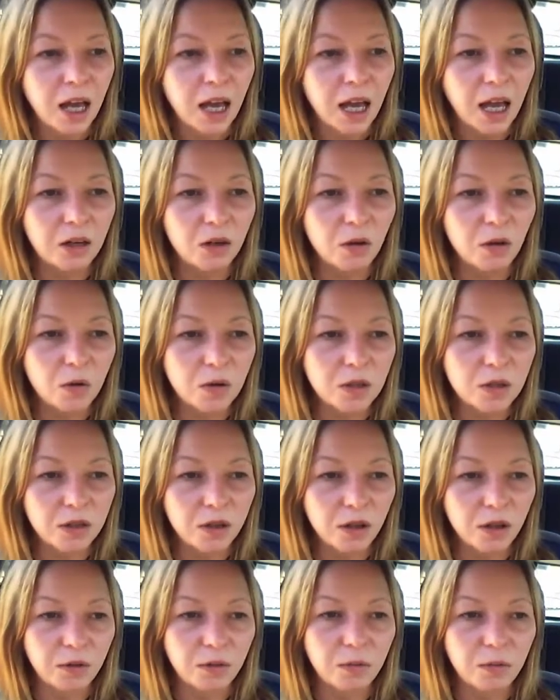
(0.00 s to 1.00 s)
and
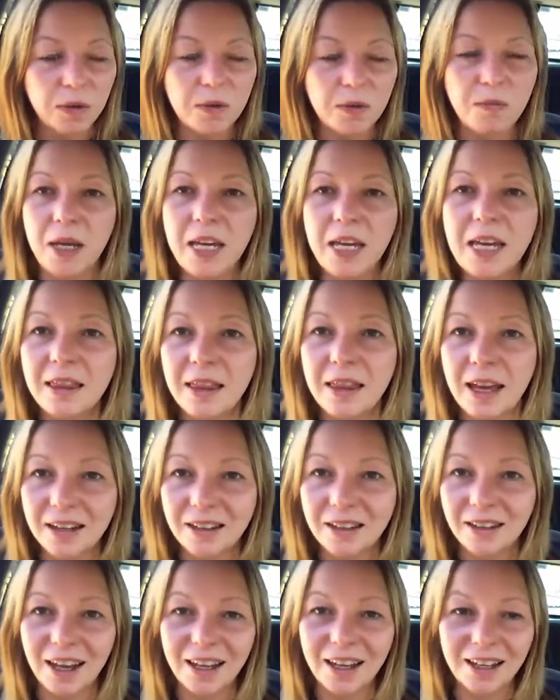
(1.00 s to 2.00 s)
also be that,
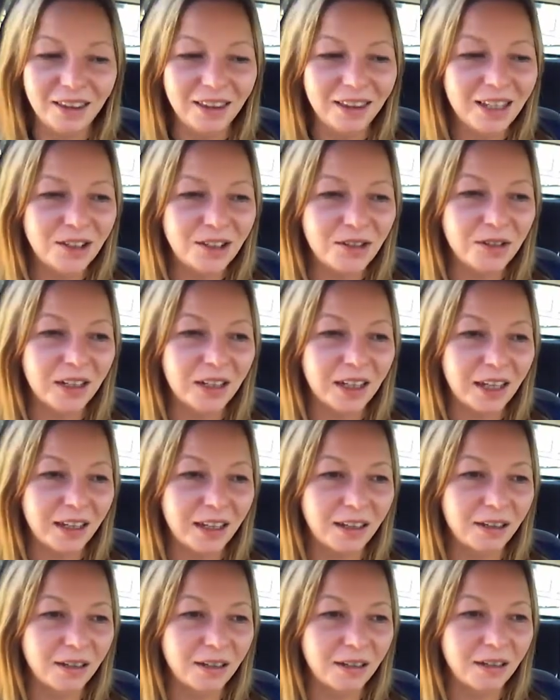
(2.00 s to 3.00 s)
like
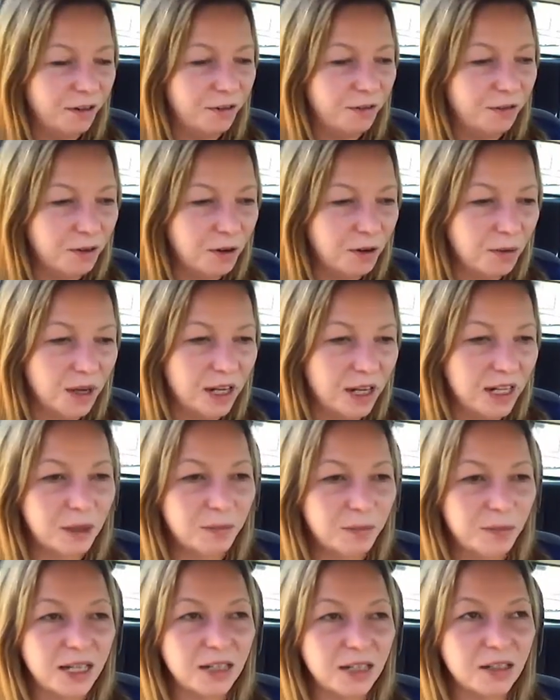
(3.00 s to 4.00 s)
literally from a
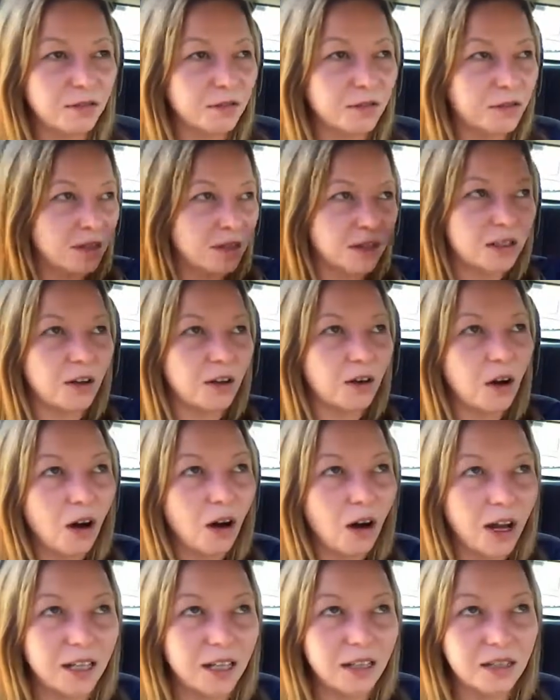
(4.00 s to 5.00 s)
space of not so
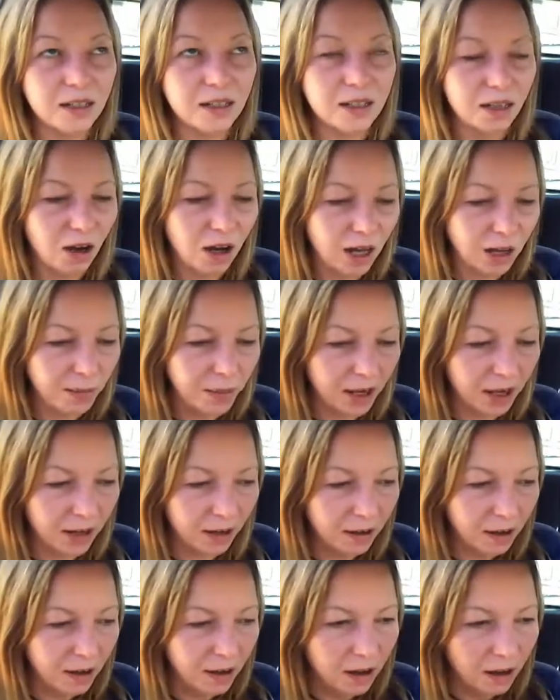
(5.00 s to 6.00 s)
high in the sky, but
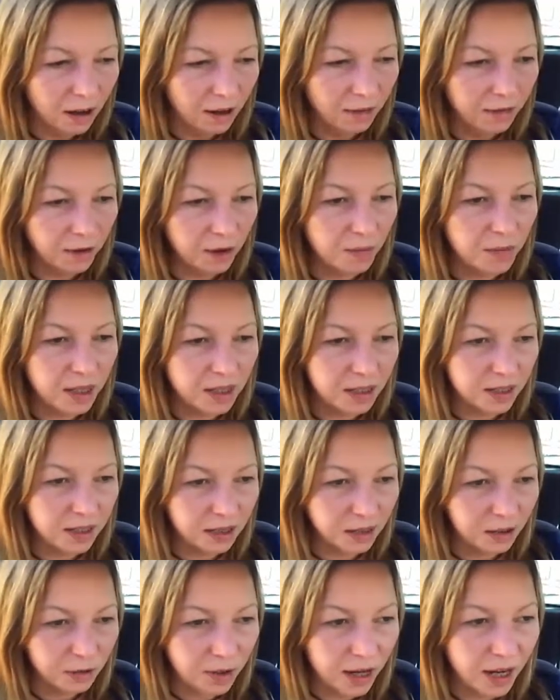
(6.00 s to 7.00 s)
from this
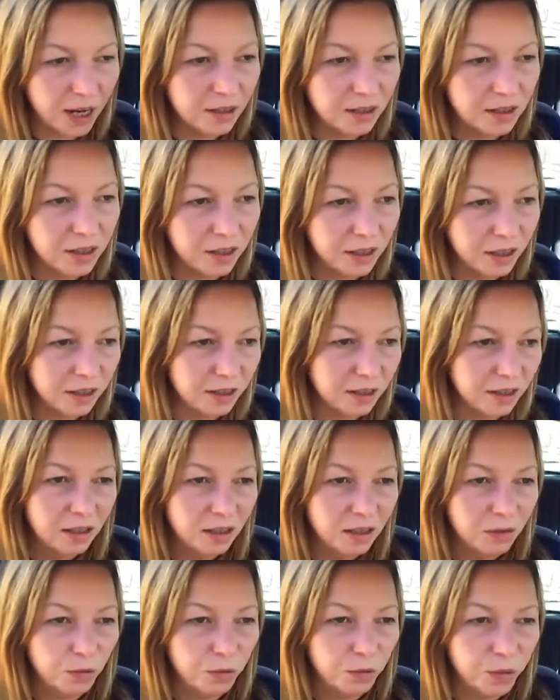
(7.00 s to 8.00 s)
grounded,
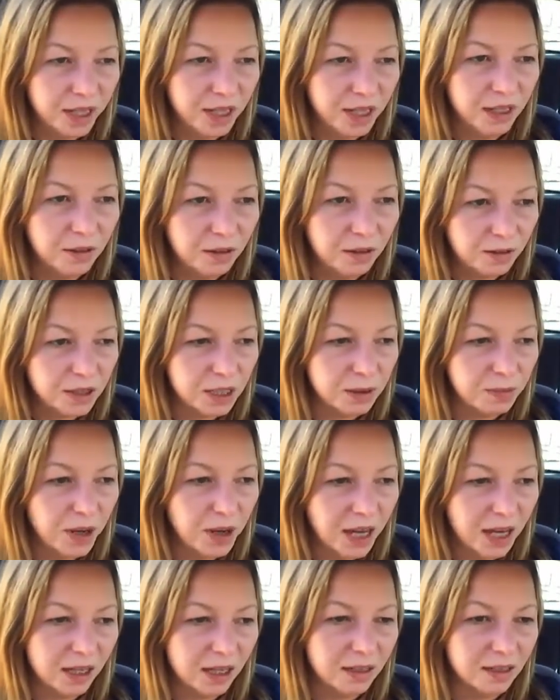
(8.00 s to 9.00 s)
real
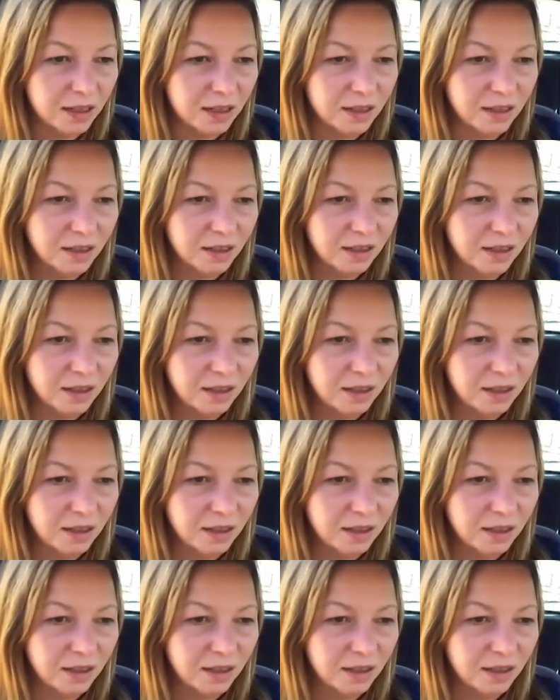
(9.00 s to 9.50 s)
space,